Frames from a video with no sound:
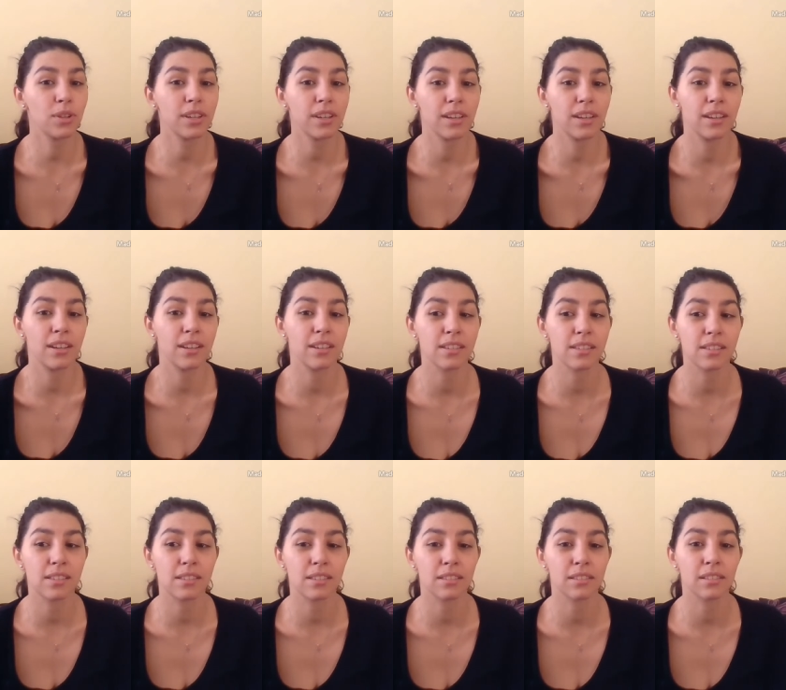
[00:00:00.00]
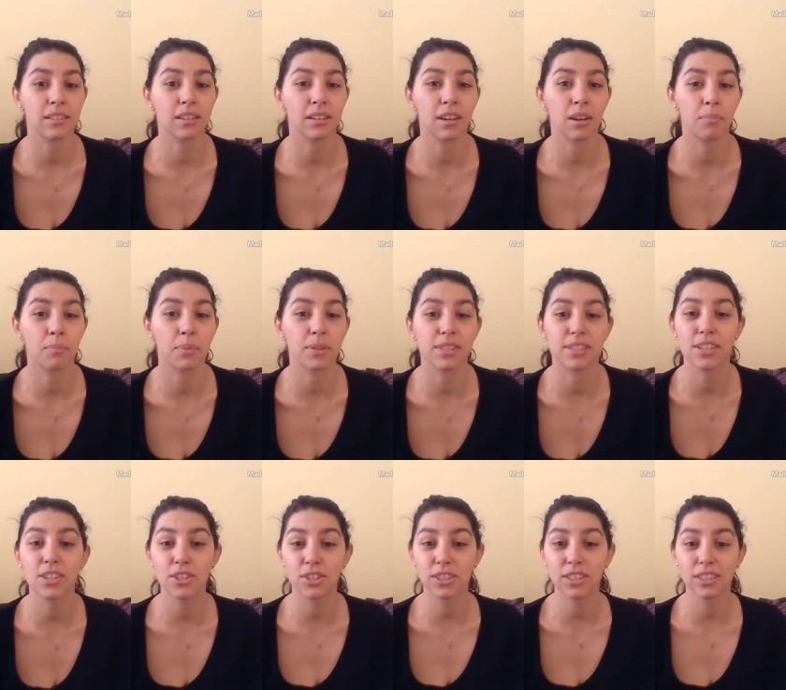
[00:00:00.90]
is the
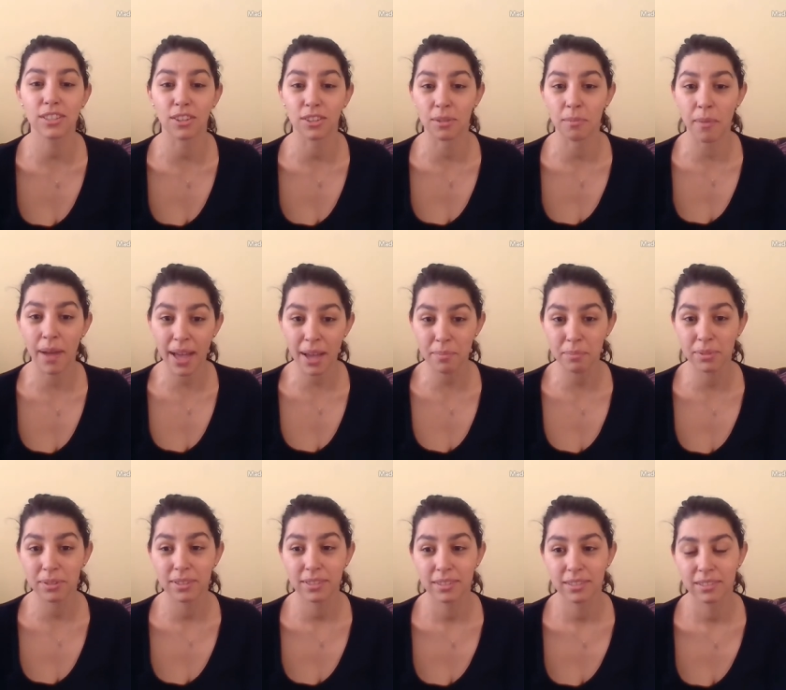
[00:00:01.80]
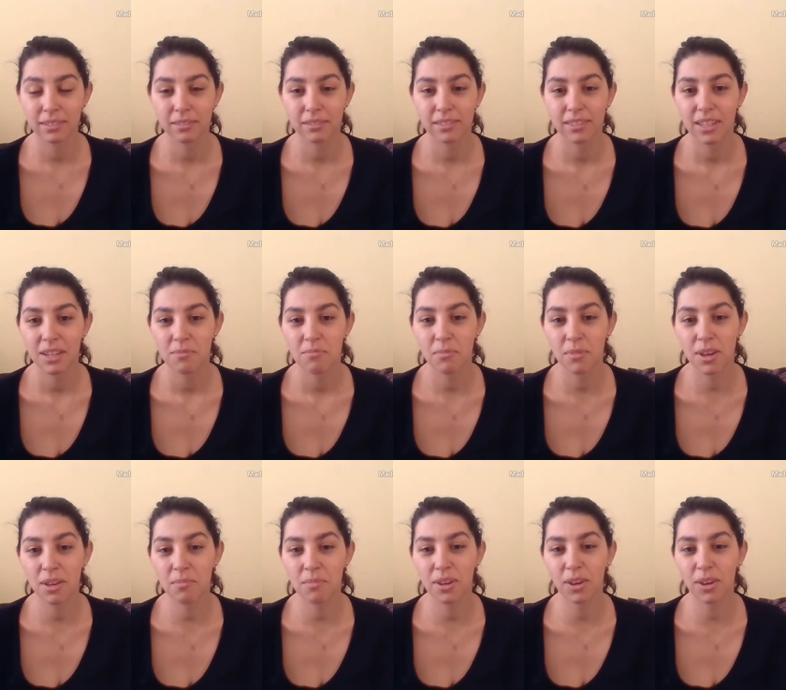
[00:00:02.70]
position on the map. Maybe